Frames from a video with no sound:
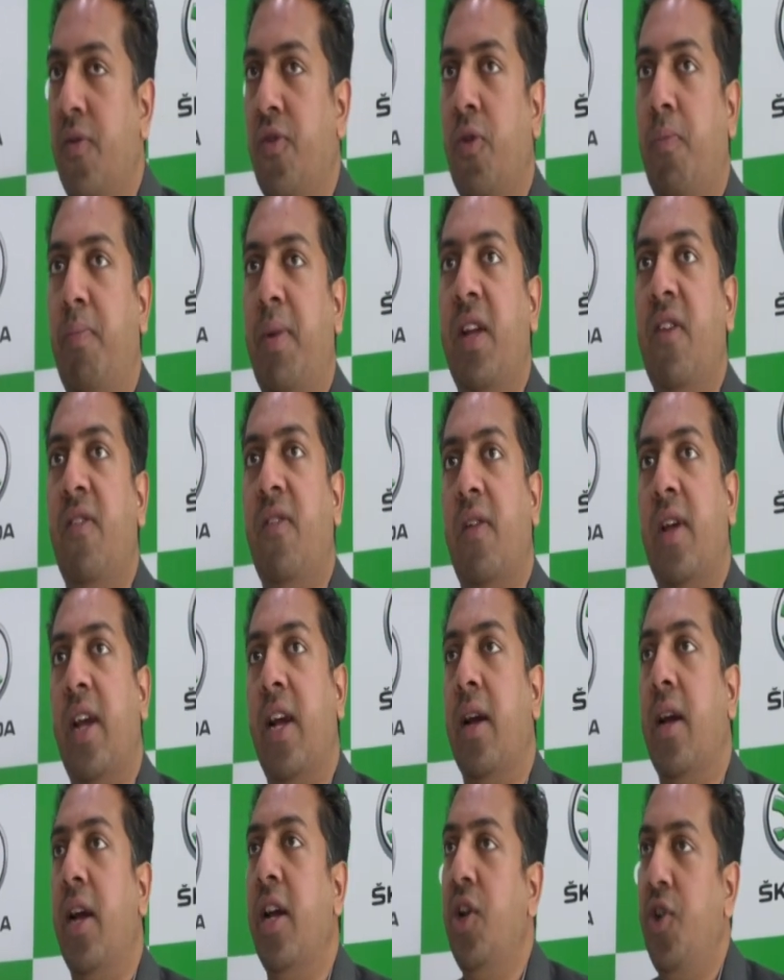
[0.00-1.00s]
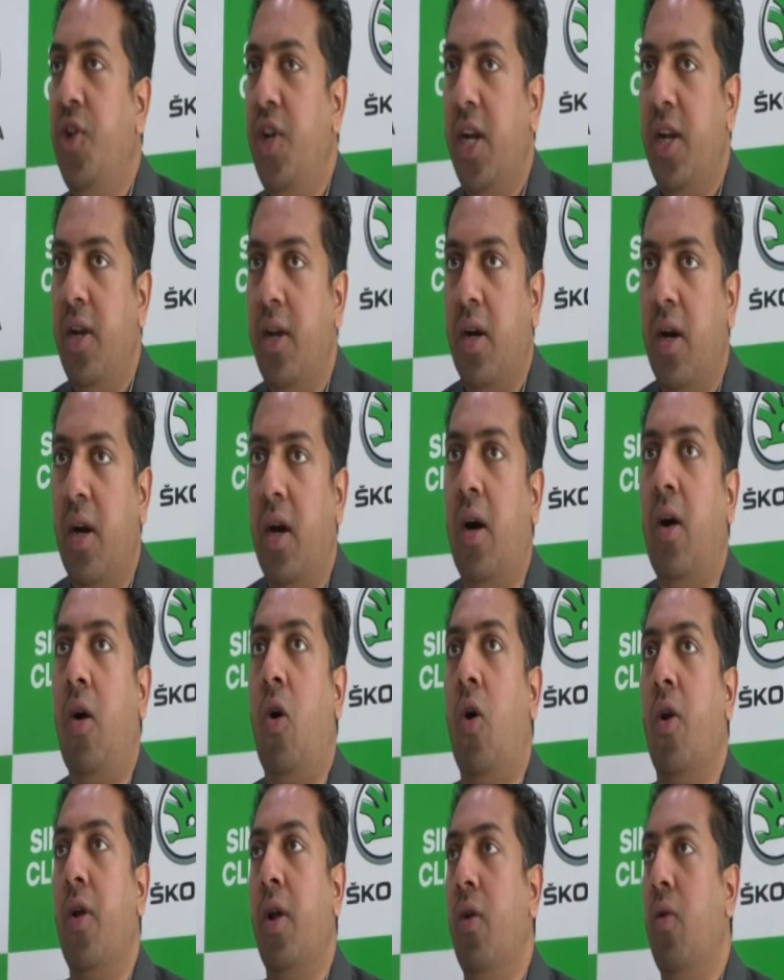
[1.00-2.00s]
So please initiate
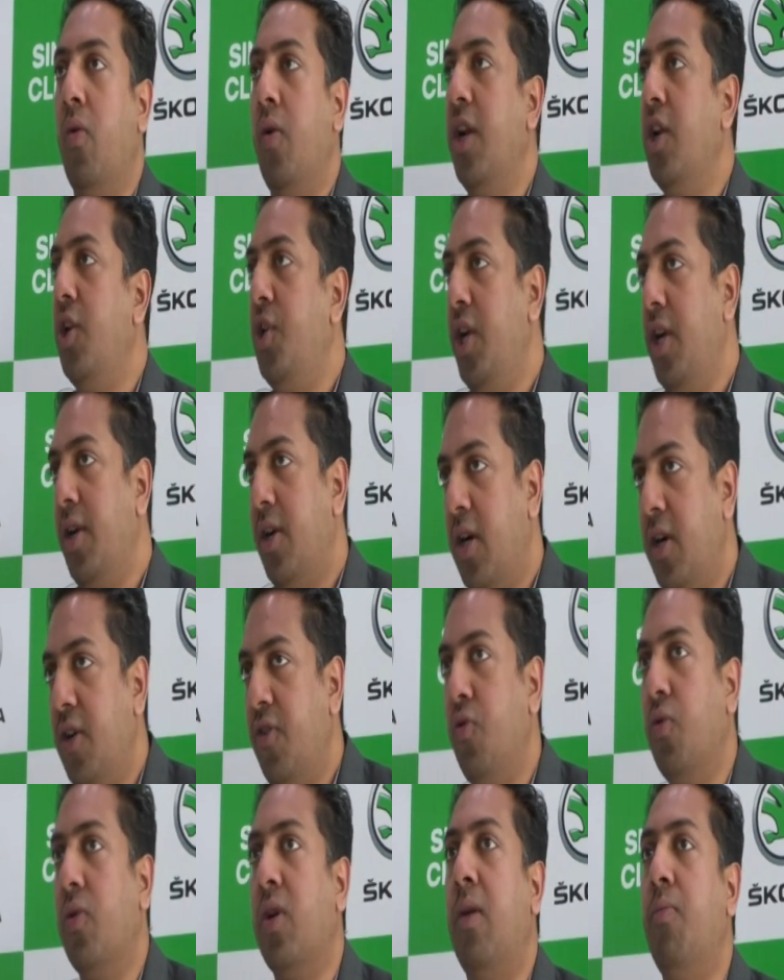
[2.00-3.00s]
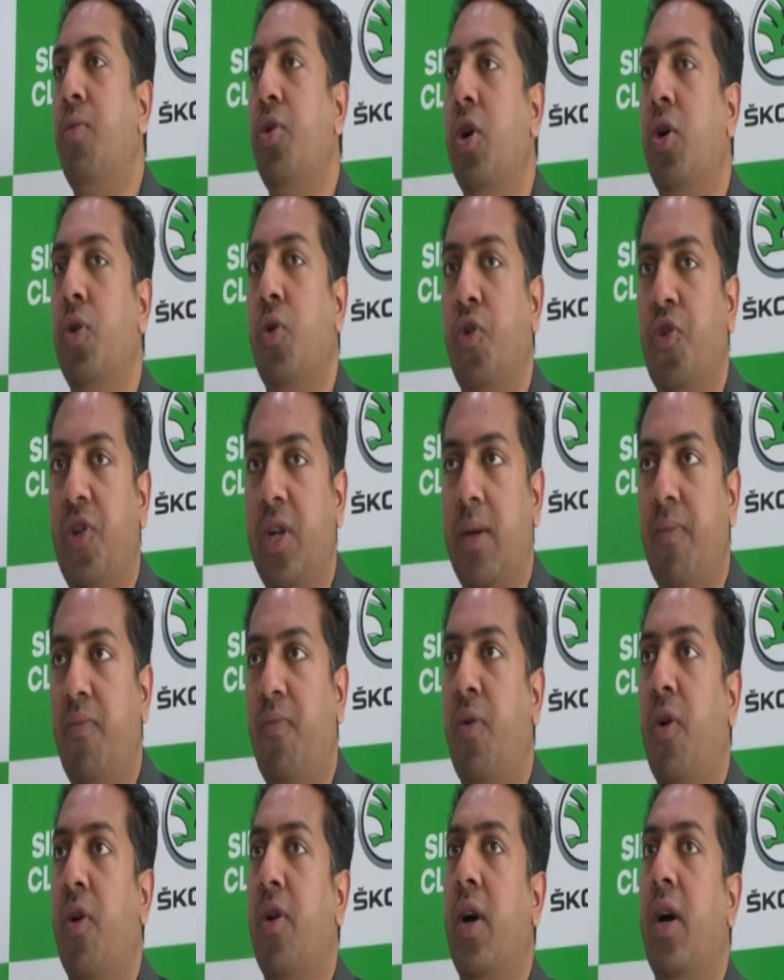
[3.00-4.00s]
us to come to your doorstep
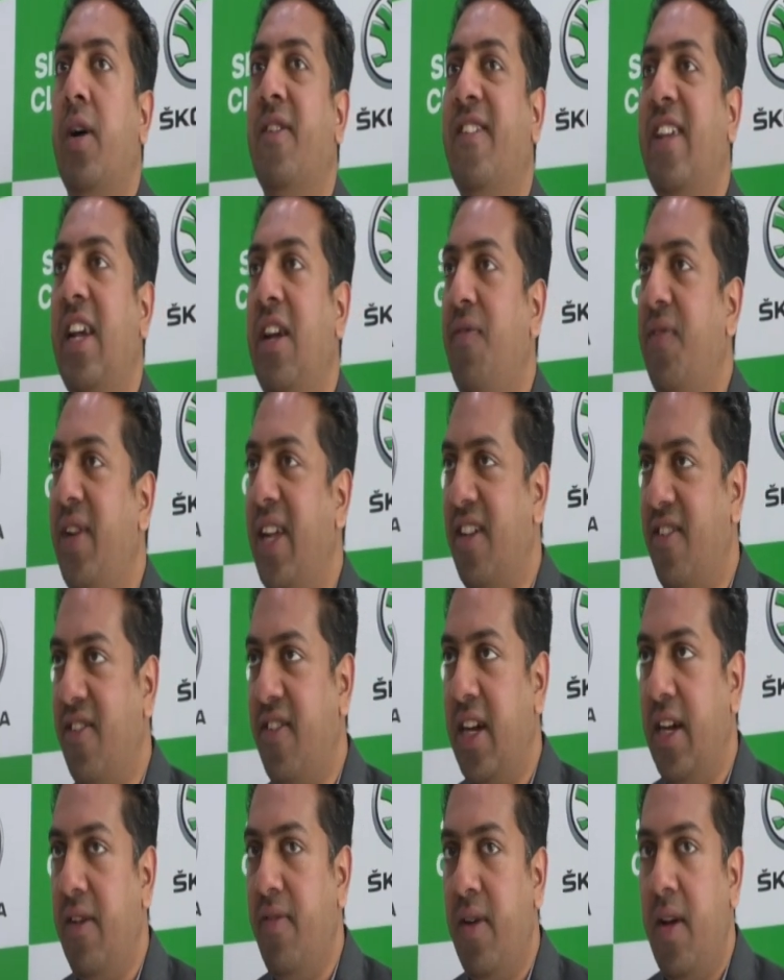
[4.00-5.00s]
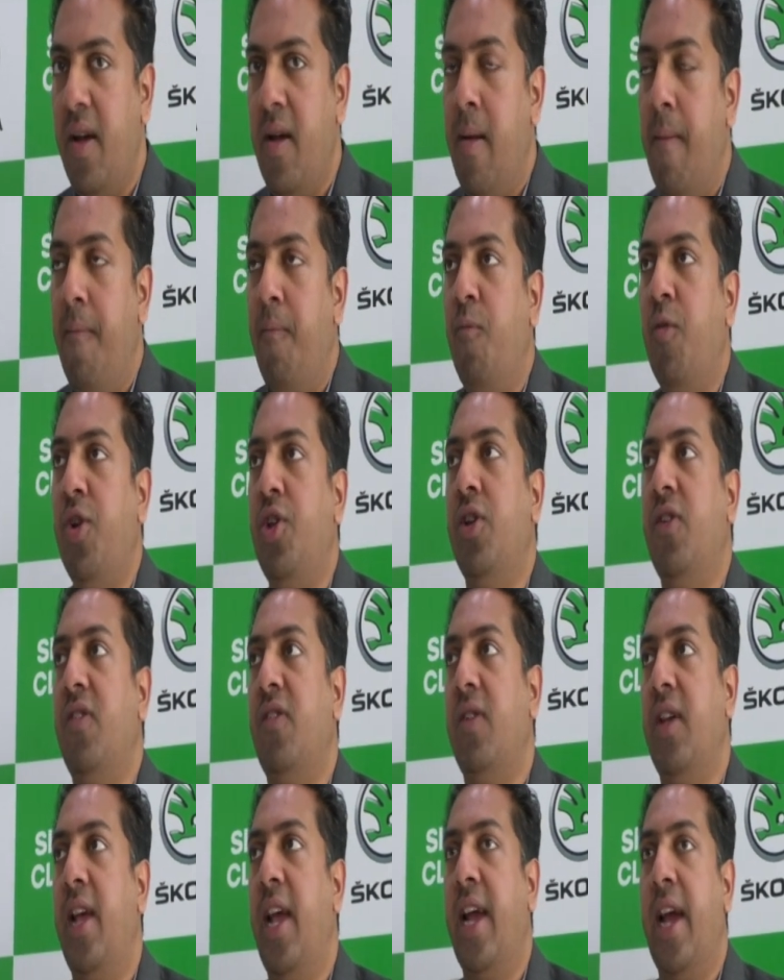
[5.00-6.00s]
for a safe test drive, which
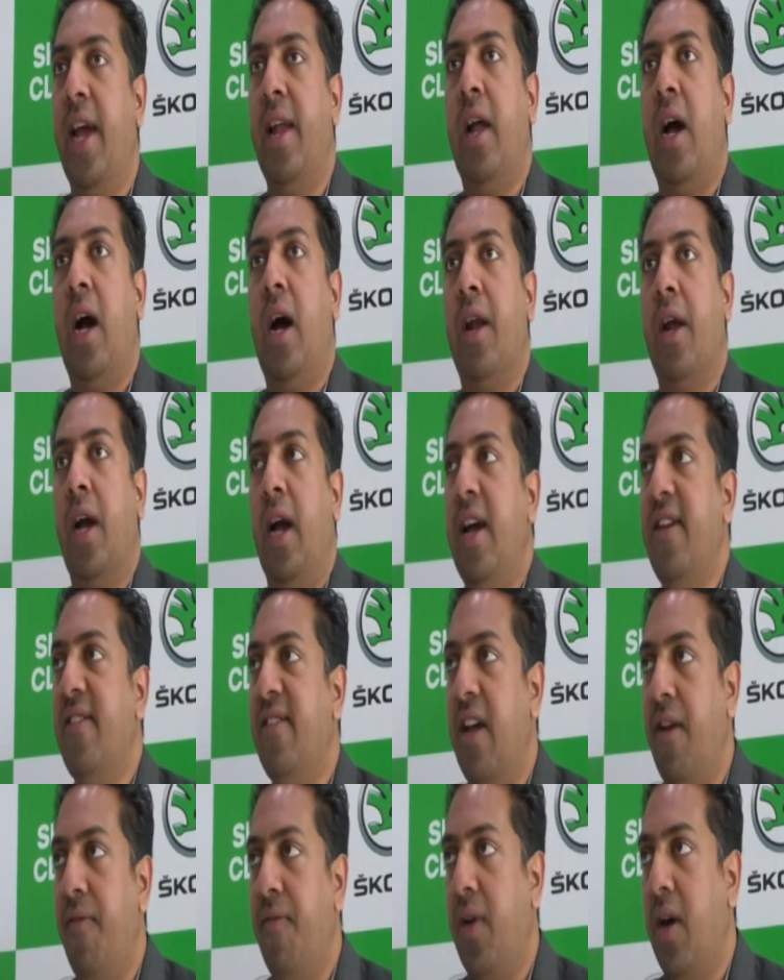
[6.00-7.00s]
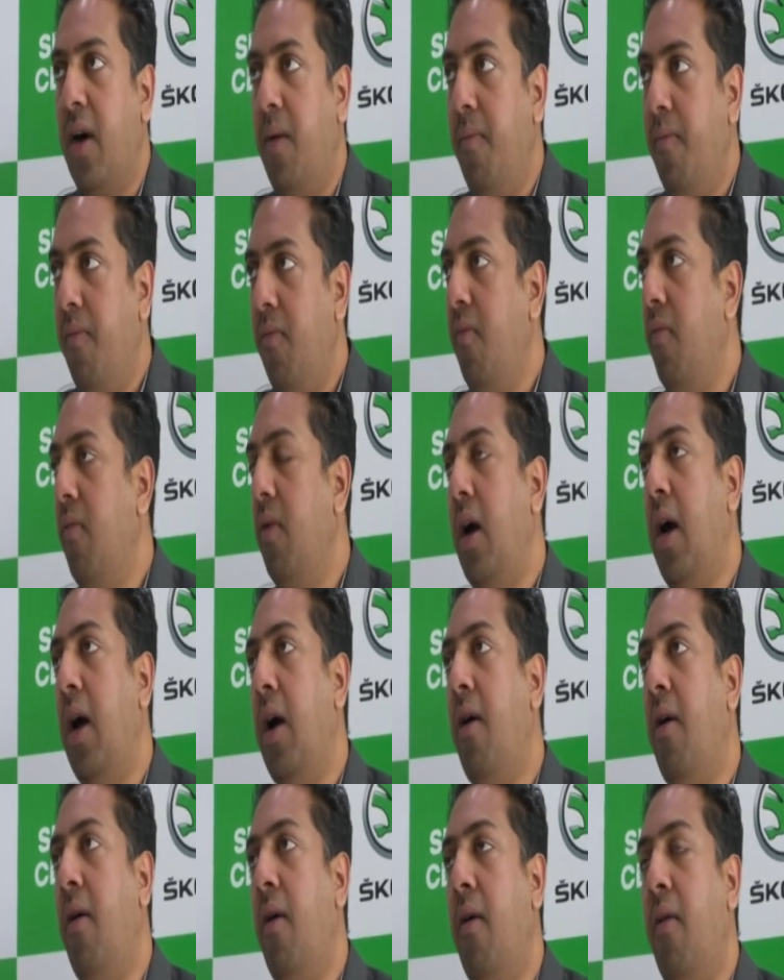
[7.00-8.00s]
is, again, our guys have come
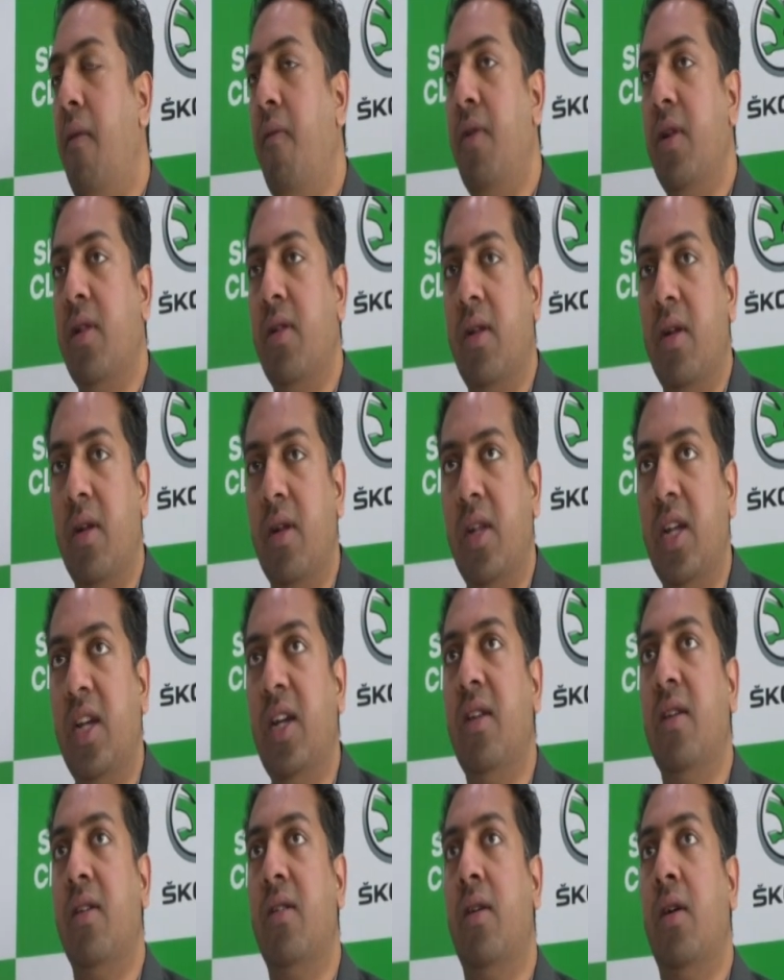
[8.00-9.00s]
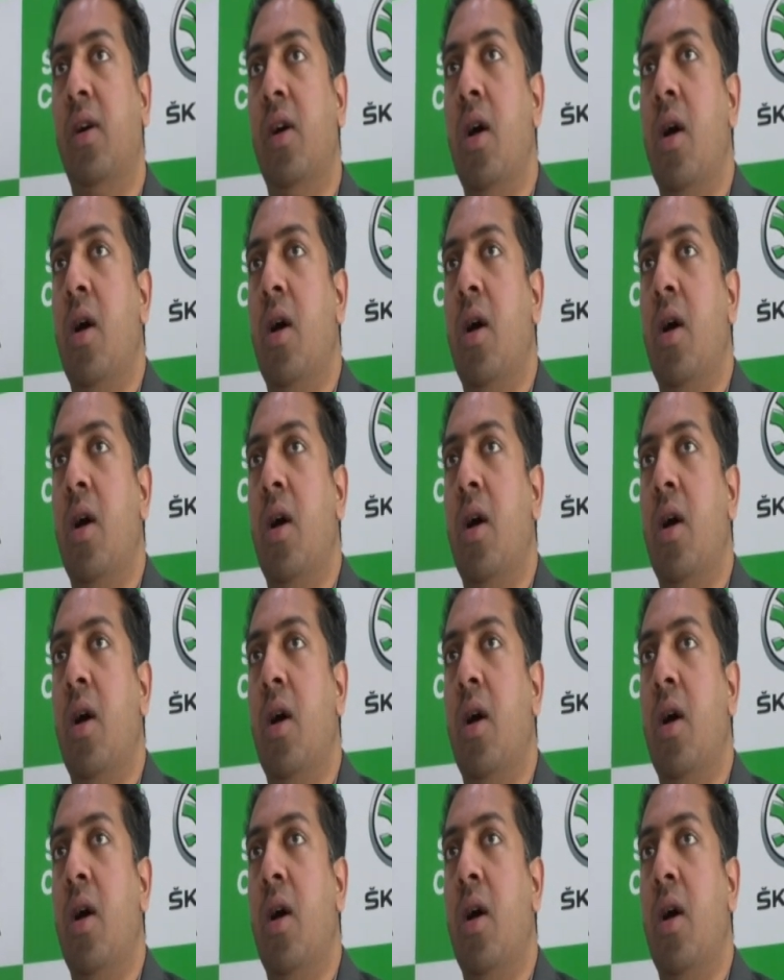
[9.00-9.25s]
with the